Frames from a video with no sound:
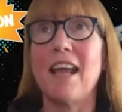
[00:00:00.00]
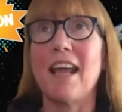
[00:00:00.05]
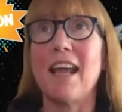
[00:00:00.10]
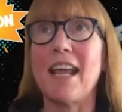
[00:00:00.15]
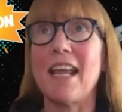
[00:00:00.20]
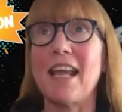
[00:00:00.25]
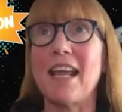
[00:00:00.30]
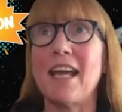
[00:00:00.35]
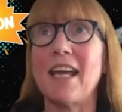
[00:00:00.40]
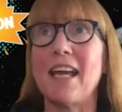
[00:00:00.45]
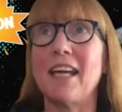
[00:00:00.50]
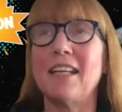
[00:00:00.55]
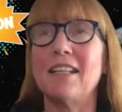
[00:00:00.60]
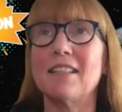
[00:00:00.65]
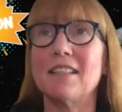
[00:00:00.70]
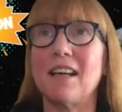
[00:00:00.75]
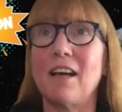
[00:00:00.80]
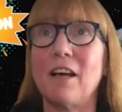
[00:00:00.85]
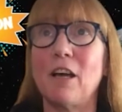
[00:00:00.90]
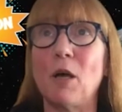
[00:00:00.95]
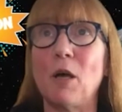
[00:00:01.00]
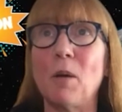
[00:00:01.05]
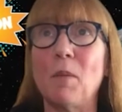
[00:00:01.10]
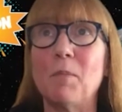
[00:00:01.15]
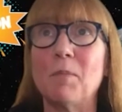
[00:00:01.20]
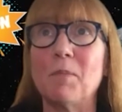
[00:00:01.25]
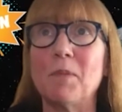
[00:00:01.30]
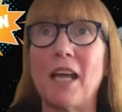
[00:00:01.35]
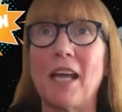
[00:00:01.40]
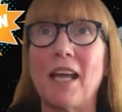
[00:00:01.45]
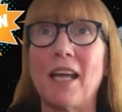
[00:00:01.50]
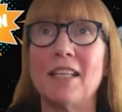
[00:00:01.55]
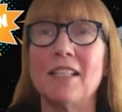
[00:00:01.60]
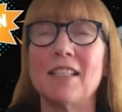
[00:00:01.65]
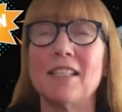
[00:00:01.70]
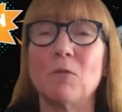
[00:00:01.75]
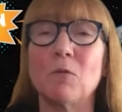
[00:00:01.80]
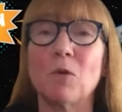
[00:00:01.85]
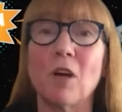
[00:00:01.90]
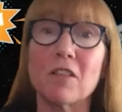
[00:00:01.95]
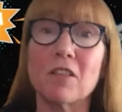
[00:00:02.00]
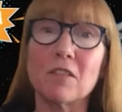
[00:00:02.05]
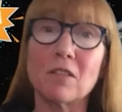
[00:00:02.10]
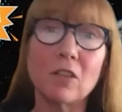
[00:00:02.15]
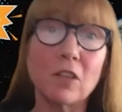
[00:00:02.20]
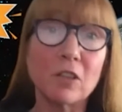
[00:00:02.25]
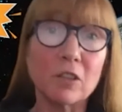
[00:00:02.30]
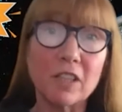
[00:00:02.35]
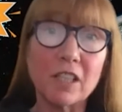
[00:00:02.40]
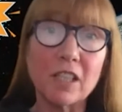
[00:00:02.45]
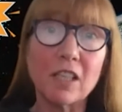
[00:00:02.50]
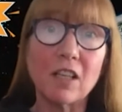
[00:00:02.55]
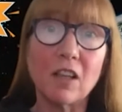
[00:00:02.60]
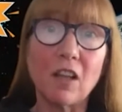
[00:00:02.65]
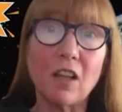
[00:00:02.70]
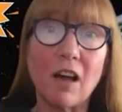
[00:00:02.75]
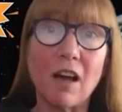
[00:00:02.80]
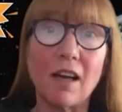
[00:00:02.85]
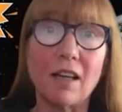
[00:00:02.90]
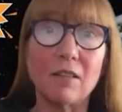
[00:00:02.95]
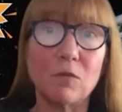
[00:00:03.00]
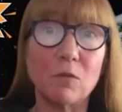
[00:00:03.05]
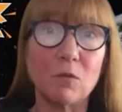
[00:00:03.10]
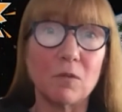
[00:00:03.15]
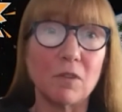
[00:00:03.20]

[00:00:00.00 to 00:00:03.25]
And we're also learning a lot